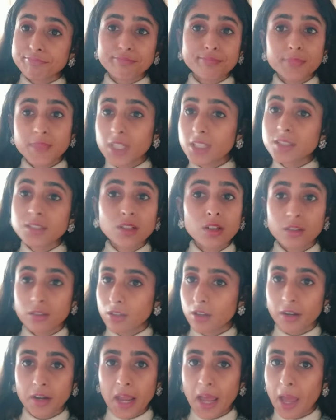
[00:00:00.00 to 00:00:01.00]
that's not
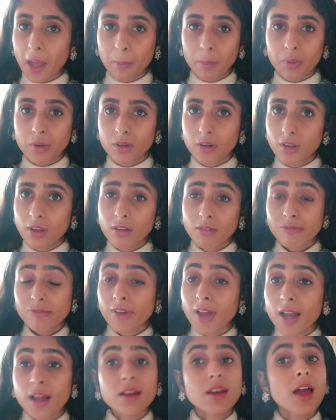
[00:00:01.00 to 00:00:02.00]
gonna happen. In
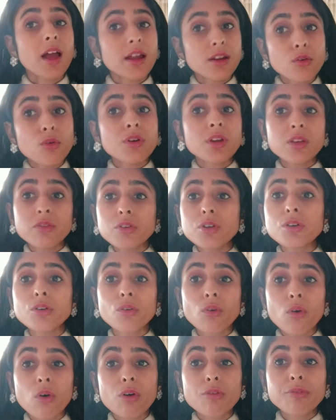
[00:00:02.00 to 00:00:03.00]
fact, I don't even
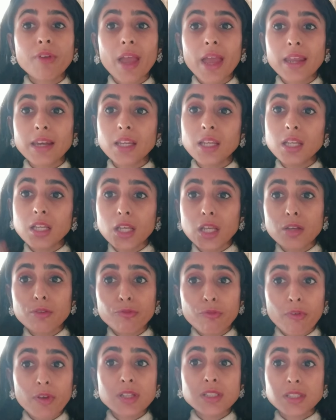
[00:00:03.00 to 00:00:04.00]
know of any
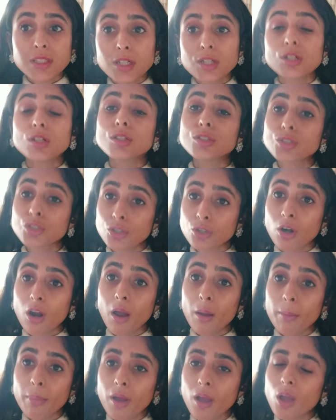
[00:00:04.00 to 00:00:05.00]
physical
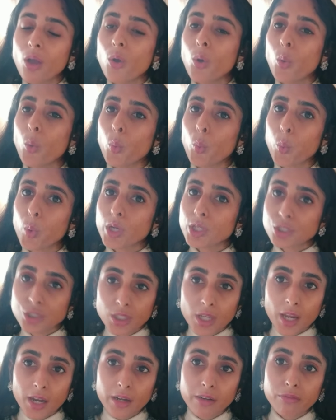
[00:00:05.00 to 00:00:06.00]
scrub which
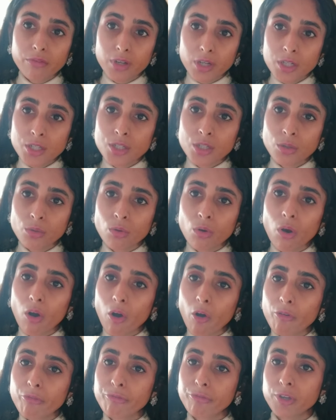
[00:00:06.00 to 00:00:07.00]
can rid you
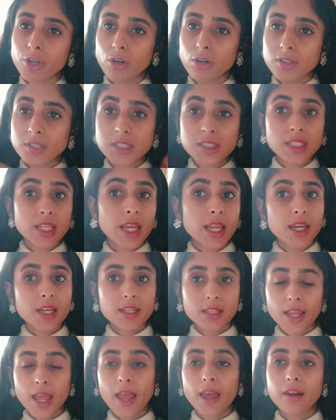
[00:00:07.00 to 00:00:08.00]
of your
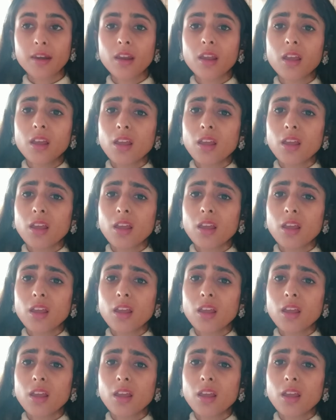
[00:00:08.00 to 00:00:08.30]
skin tan.